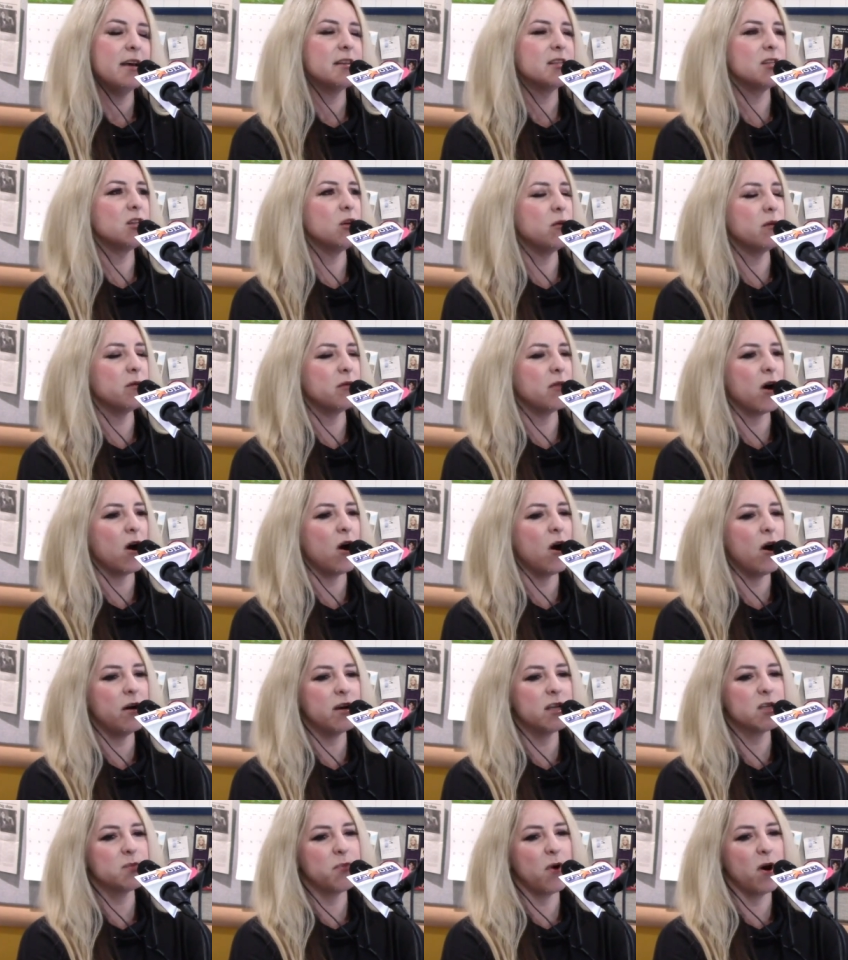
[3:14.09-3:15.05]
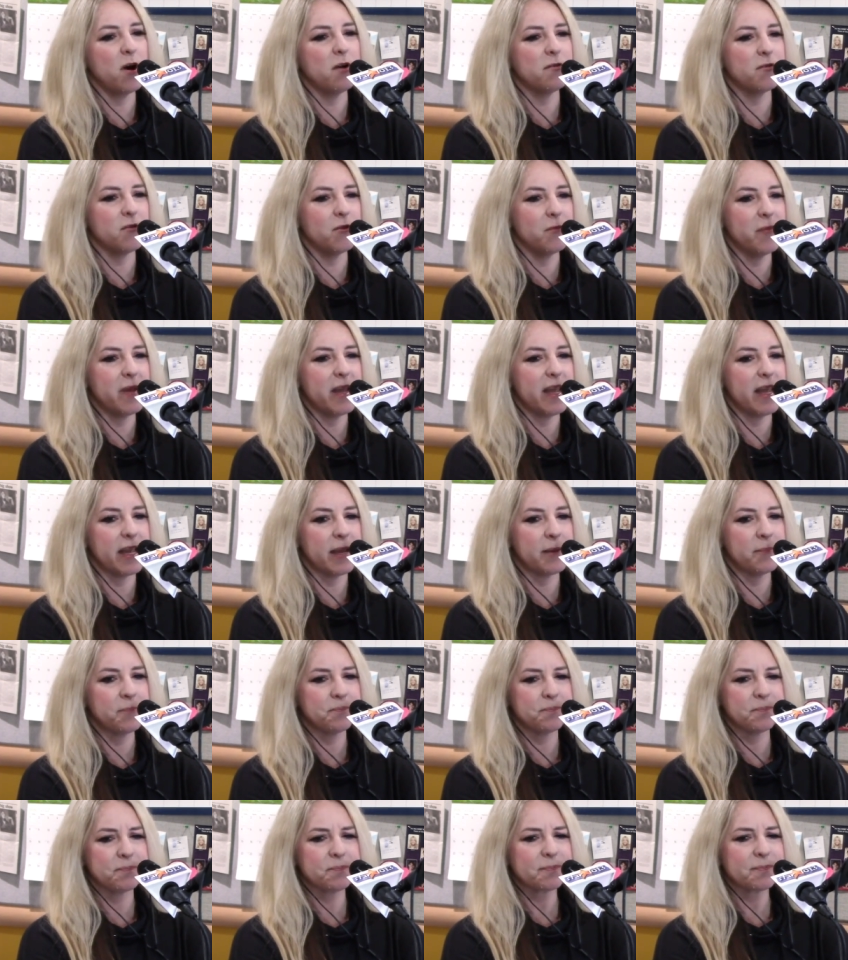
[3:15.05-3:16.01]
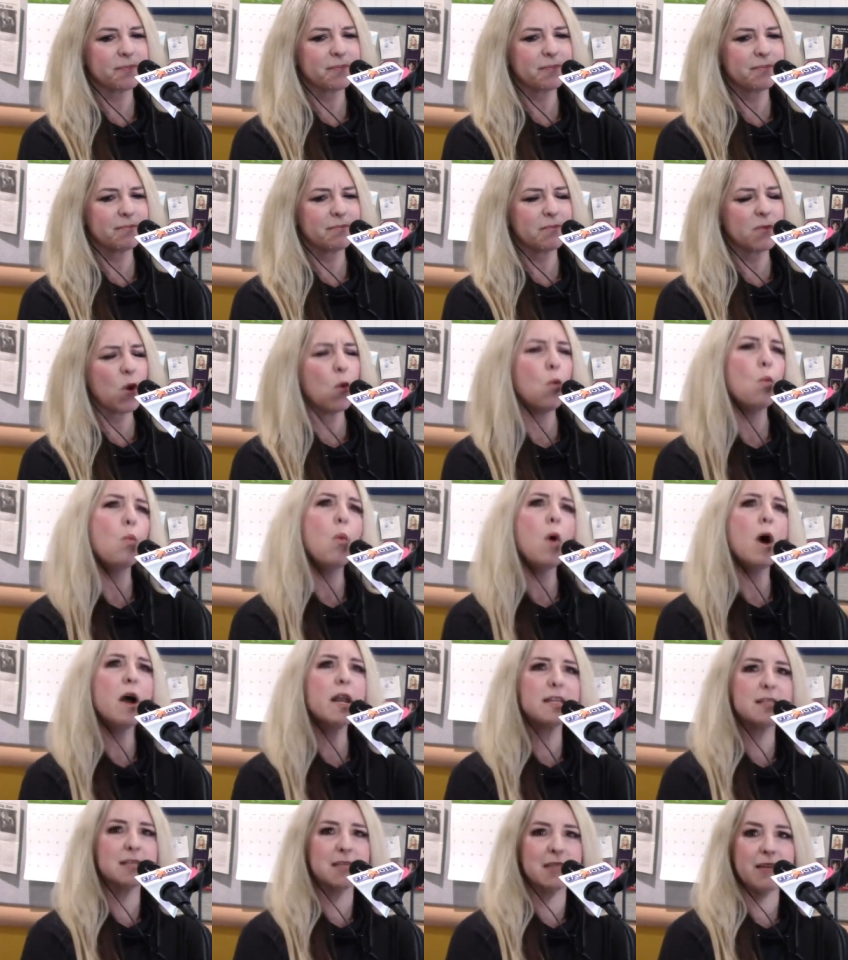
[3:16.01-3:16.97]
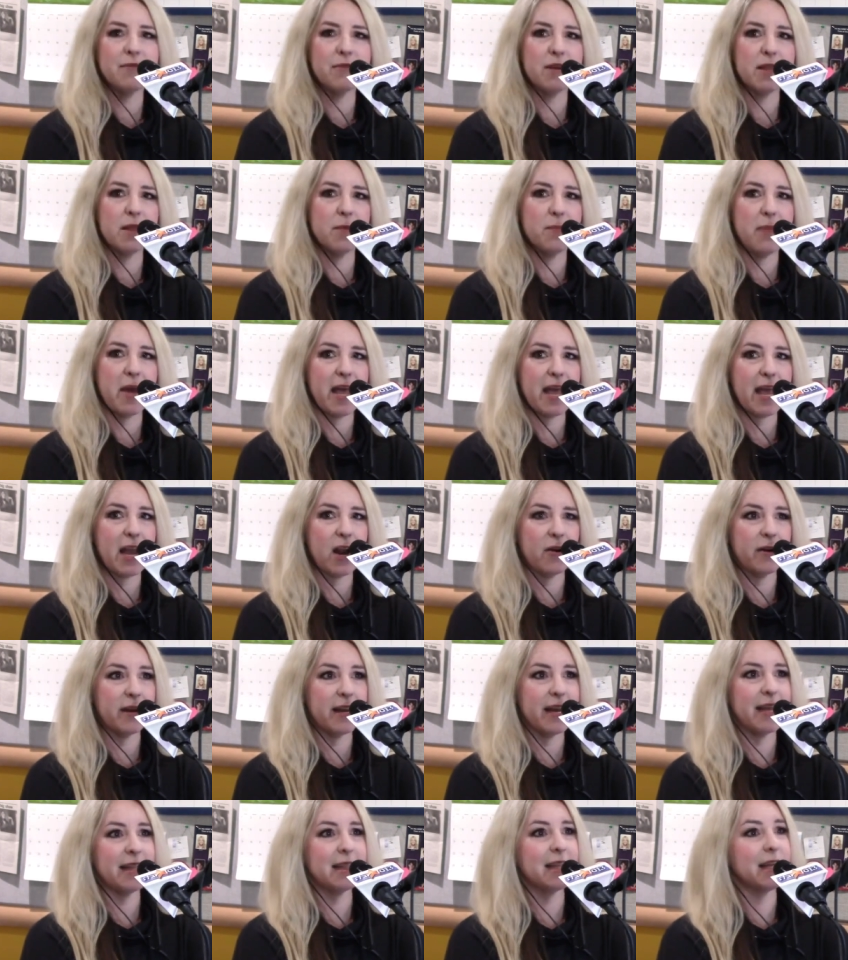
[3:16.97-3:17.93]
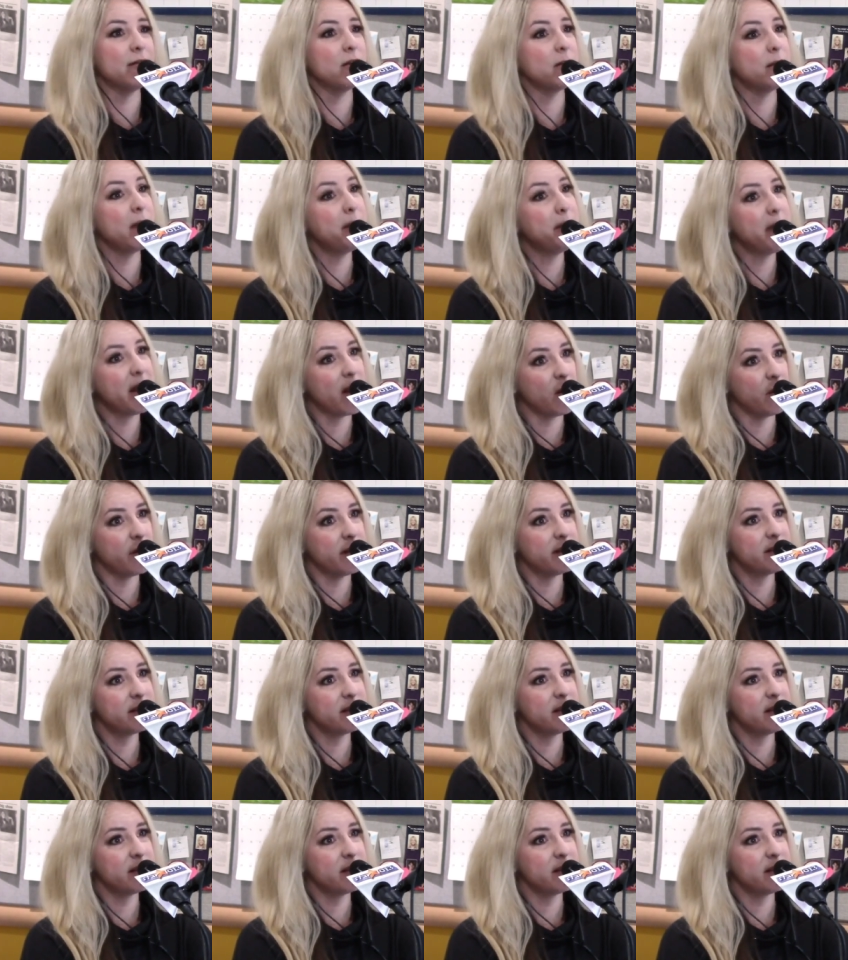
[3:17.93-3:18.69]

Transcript: So the hardest part for me, one, is leaving the Bay Area and leaving my parents.